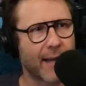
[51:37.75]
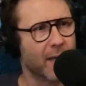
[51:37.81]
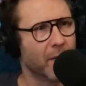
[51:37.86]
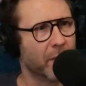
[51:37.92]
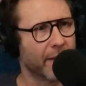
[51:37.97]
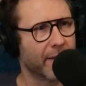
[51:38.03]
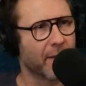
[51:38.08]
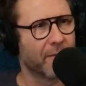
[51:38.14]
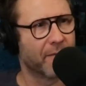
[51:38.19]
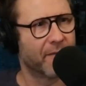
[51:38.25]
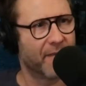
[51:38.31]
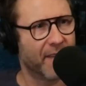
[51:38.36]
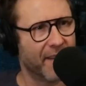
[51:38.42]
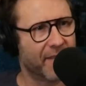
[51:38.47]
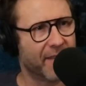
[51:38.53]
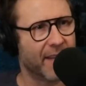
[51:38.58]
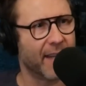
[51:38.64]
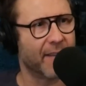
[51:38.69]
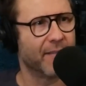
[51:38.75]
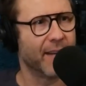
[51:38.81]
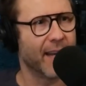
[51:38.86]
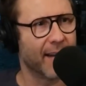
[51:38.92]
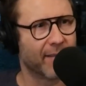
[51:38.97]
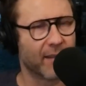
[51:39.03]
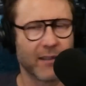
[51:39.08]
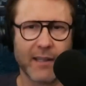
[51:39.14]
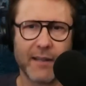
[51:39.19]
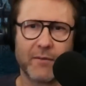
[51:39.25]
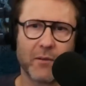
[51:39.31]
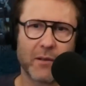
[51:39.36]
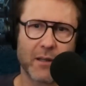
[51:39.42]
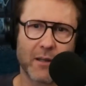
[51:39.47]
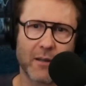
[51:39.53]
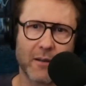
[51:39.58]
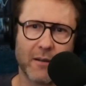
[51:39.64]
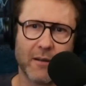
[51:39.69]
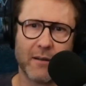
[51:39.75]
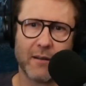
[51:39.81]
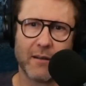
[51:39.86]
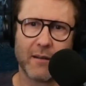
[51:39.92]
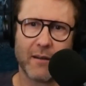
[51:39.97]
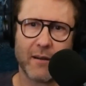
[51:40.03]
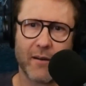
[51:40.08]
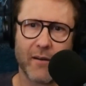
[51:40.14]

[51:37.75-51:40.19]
Can you believe it? I'm 50. I've never lived with a girl.